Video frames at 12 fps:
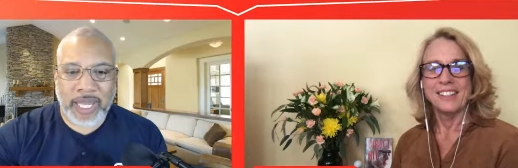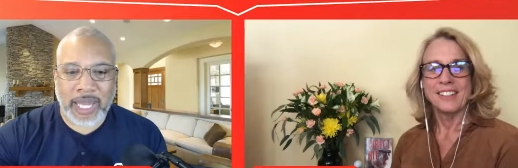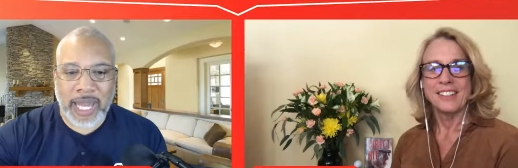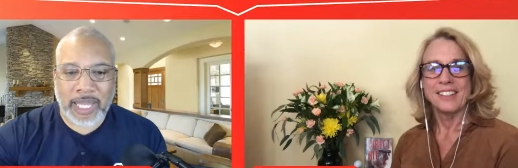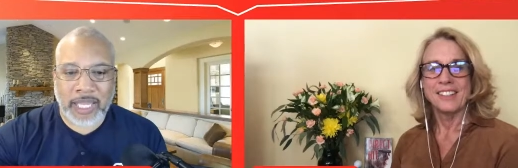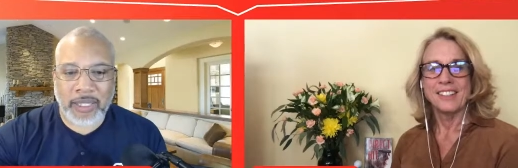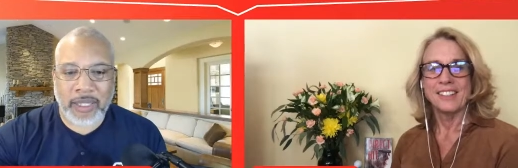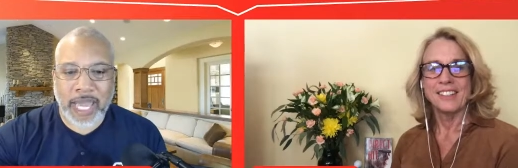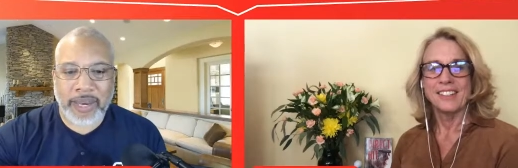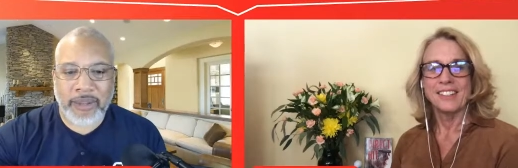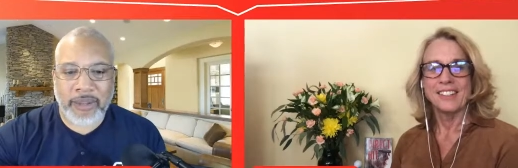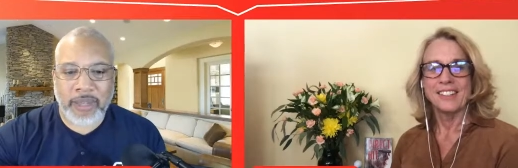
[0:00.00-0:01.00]
Speaker 1: I, look
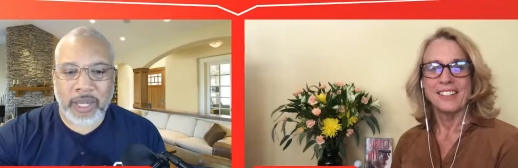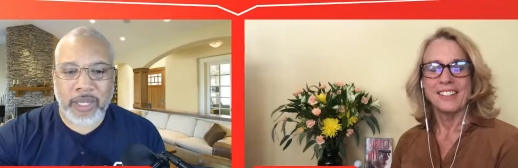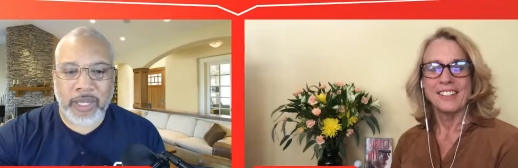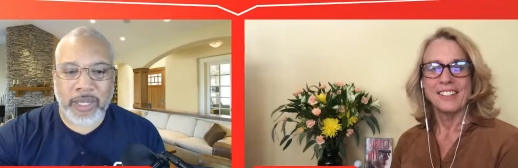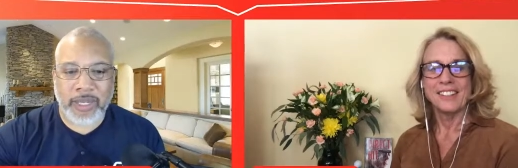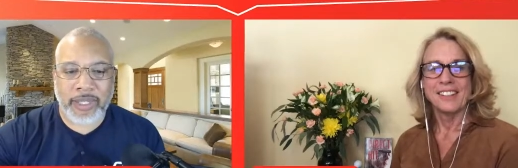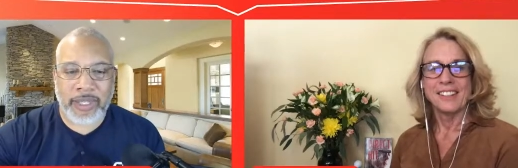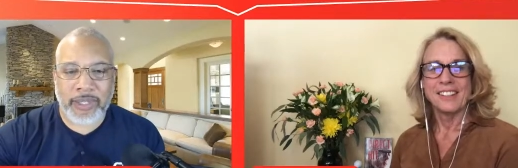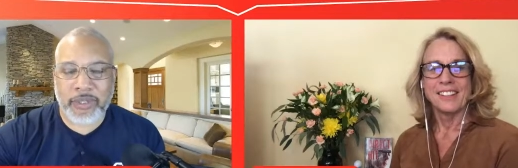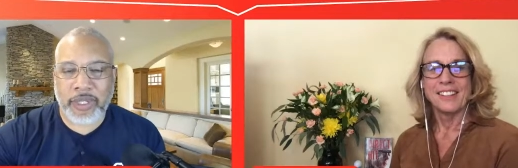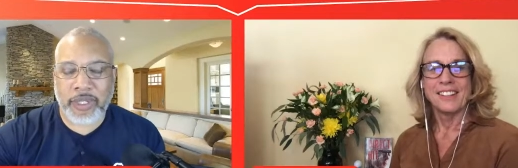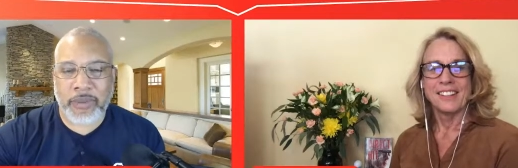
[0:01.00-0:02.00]
at it in a in a
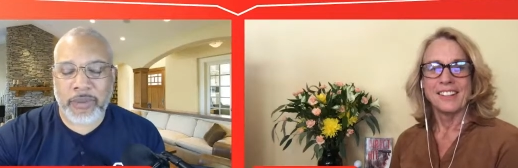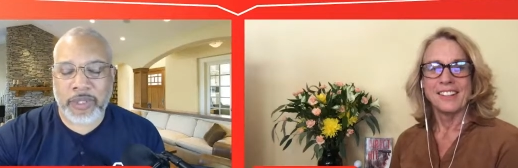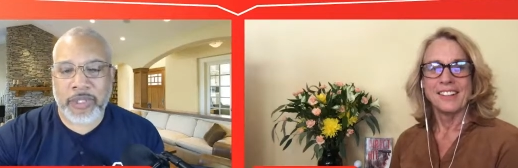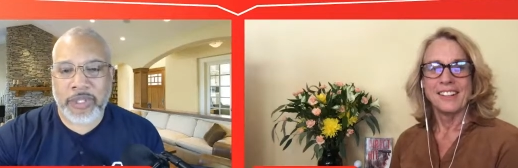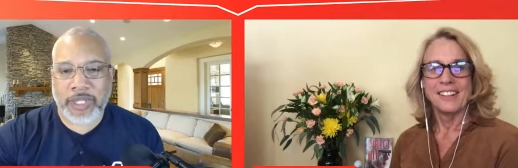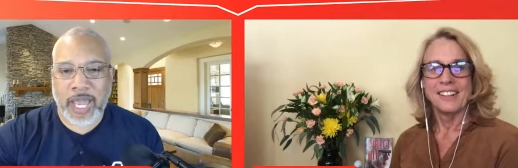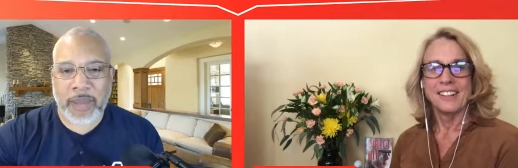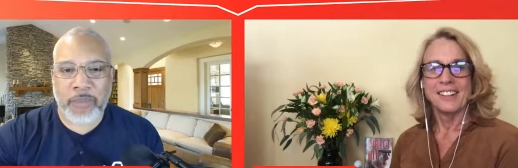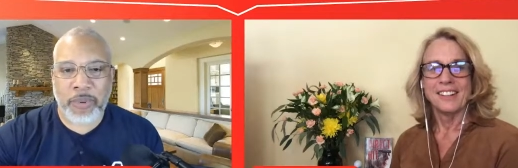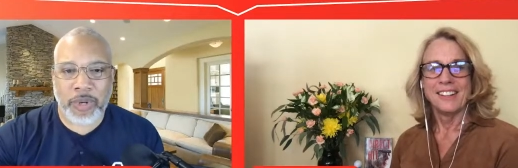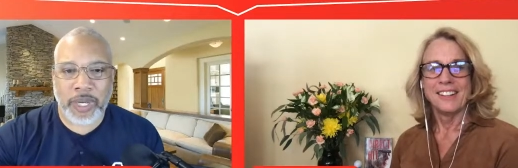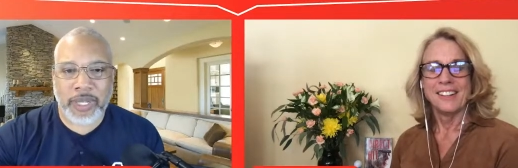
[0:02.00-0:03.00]
in a in the
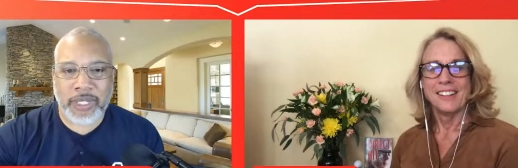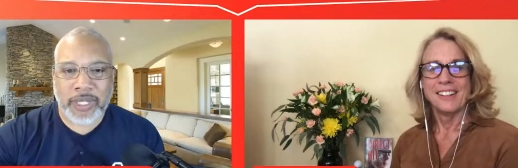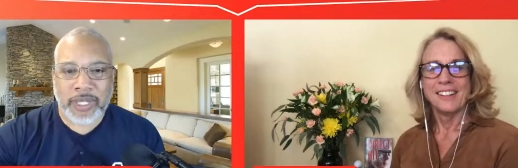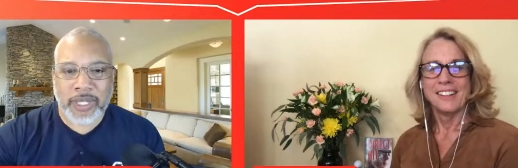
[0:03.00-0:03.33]
standpoint.